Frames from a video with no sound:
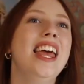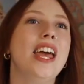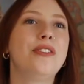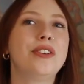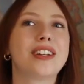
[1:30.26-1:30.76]

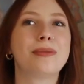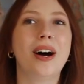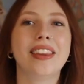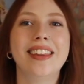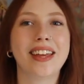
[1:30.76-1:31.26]
if you just
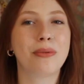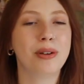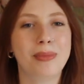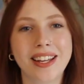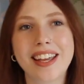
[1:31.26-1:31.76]
want like
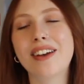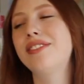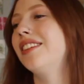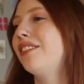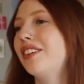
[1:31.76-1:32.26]
one big
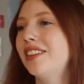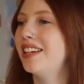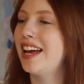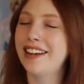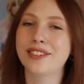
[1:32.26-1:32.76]
gift, they're a good
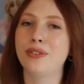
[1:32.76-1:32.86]
thing to ask